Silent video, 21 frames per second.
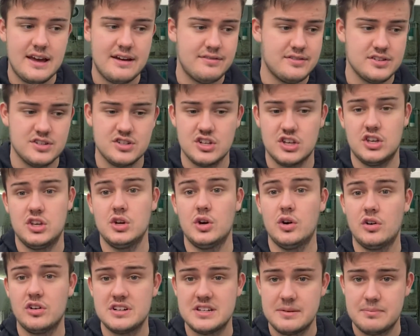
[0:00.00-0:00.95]

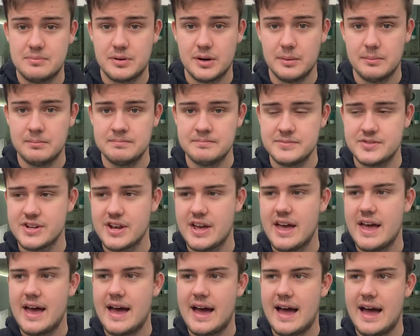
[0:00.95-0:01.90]
security problems
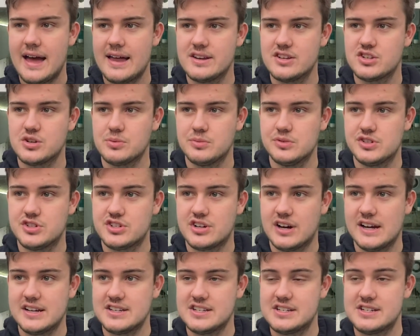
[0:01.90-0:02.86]
and someone's
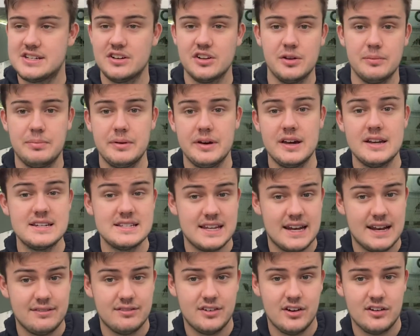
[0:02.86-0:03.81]
trying to steal the birds,
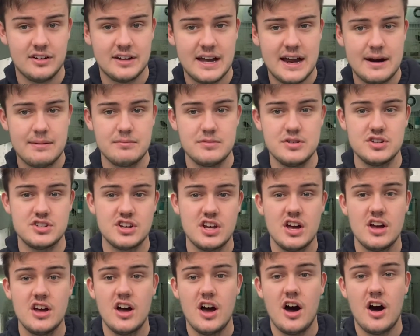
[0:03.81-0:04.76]
then I've got cameras
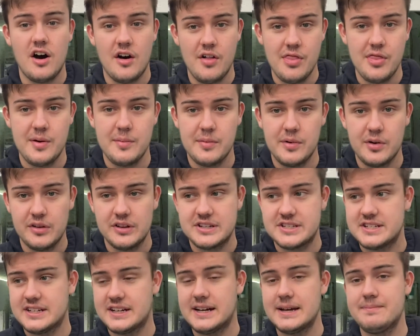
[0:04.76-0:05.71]
on them all the
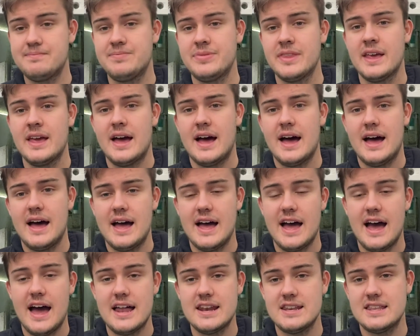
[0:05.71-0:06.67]
time.
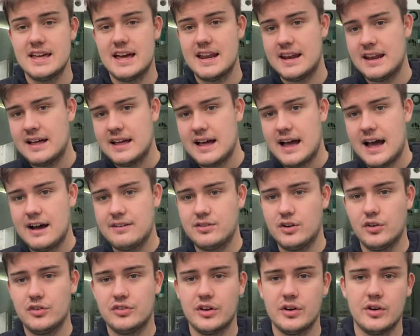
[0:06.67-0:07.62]
And then I've
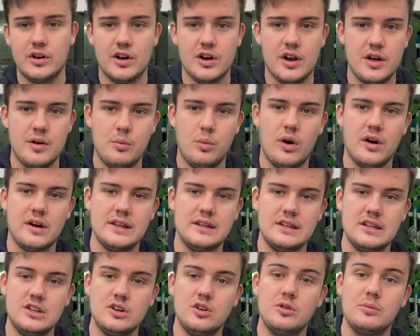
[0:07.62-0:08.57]
also got one in
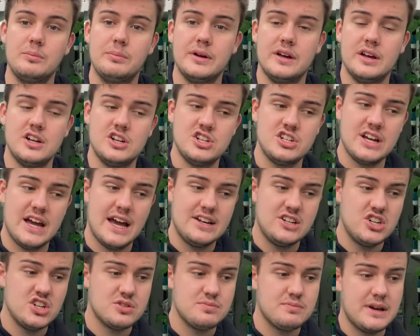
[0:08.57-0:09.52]
the young bird shed,
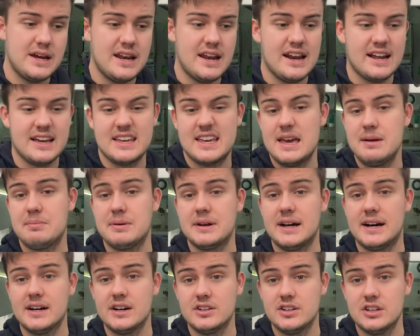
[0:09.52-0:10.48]
just meaning I keep an
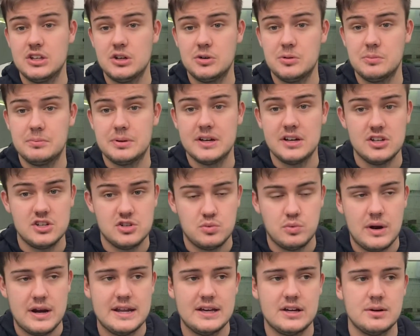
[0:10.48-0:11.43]
eye on the young birds
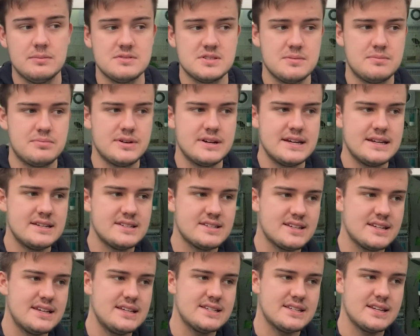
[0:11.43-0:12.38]
when it comes to breeding
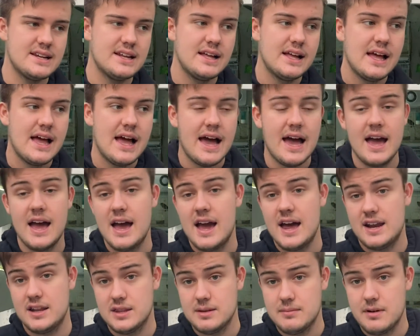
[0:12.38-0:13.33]
season,
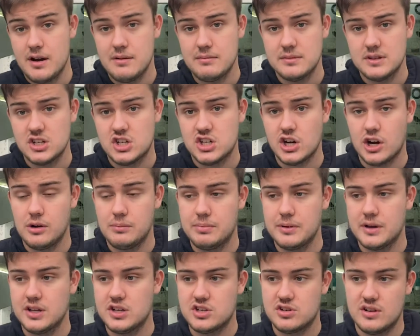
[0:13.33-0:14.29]
and at the moment the show
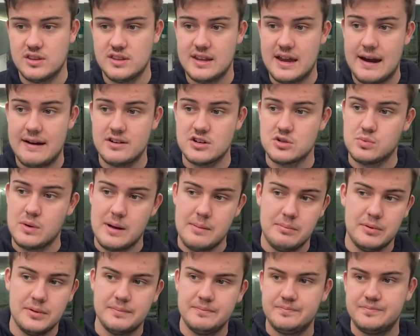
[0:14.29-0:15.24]
birds are in there as well.
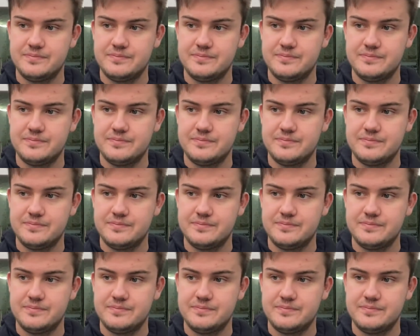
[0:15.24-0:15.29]
But